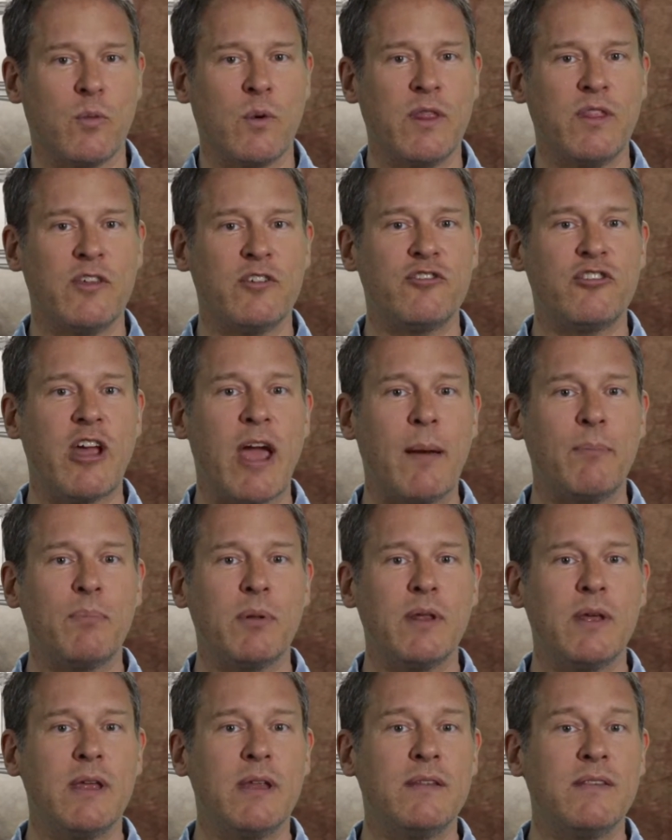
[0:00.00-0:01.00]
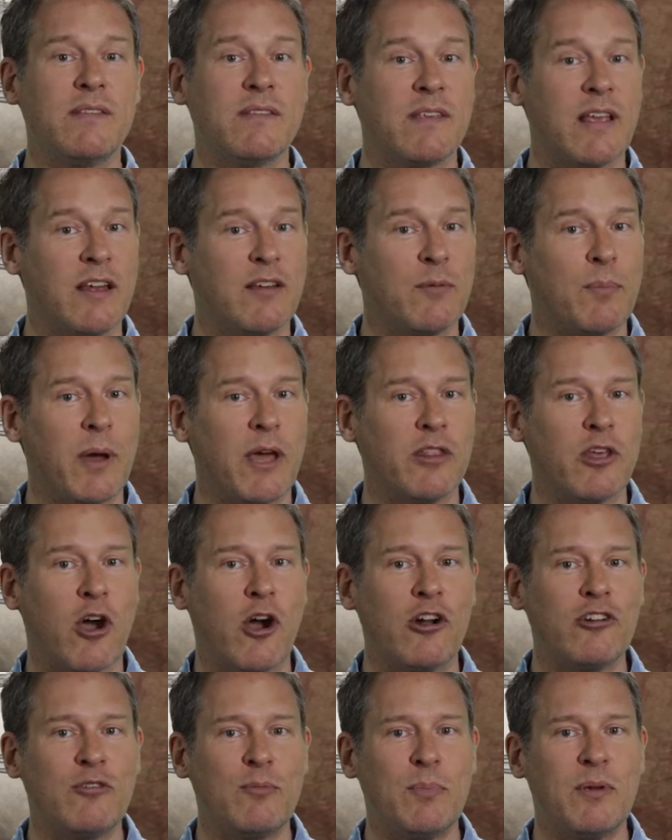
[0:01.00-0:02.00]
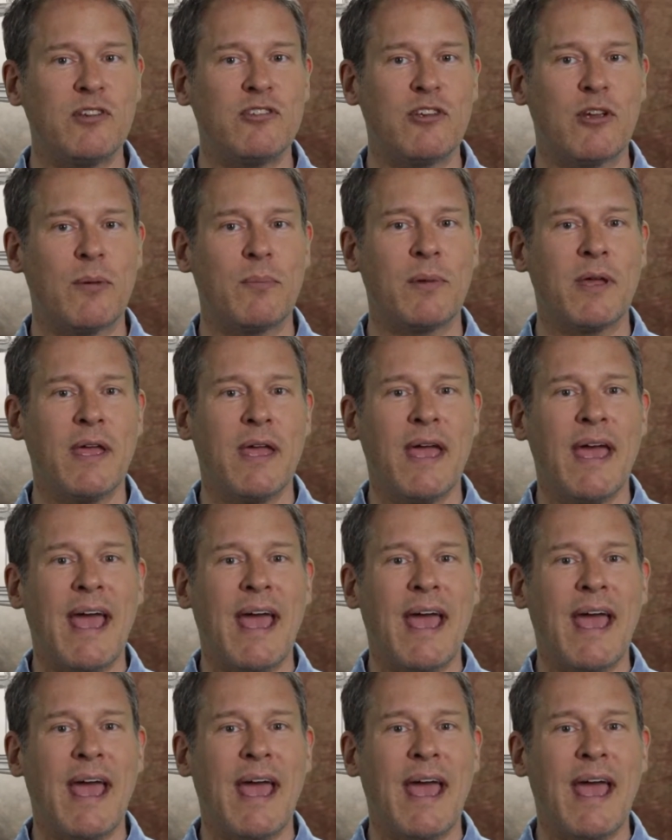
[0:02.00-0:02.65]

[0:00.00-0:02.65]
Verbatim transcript: When the chaplain sent by the archbishop